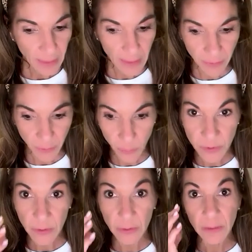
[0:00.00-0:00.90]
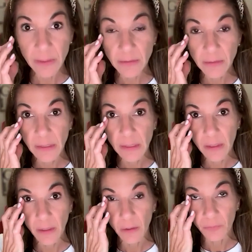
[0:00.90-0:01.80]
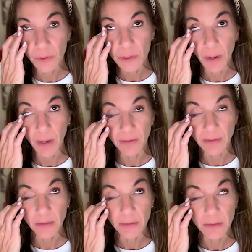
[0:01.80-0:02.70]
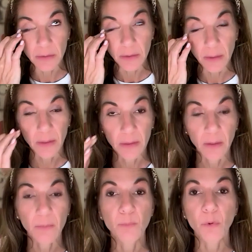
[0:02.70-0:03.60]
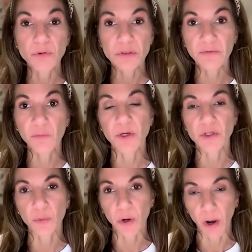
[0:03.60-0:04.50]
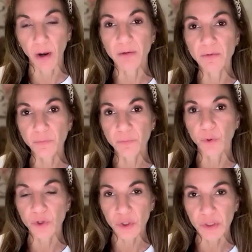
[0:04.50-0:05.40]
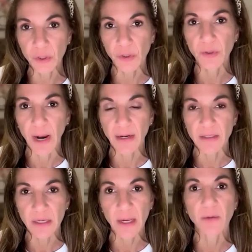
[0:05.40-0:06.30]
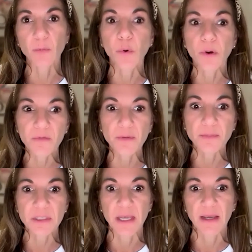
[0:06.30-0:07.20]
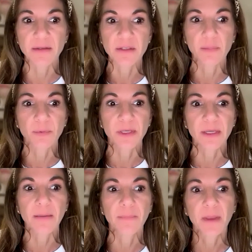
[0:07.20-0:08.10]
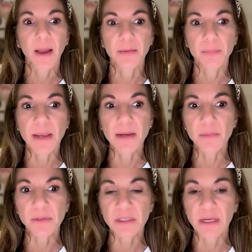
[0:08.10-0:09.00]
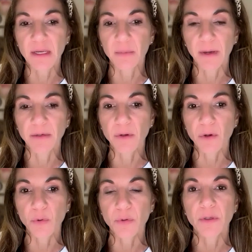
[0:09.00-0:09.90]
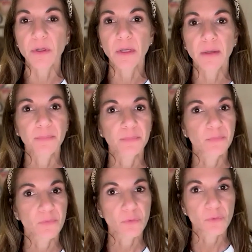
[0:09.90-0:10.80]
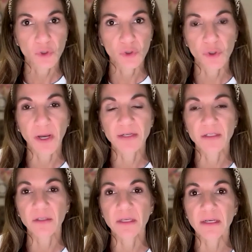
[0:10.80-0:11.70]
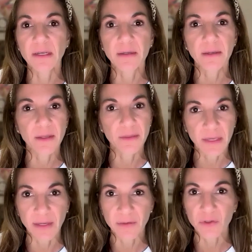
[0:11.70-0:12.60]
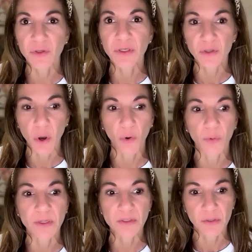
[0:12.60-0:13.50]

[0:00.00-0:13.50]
And there was a litany of responses, most of which were unfortunately correct. And one of them said simply, I made a mistake in my note. Should I delete it? And the answer is always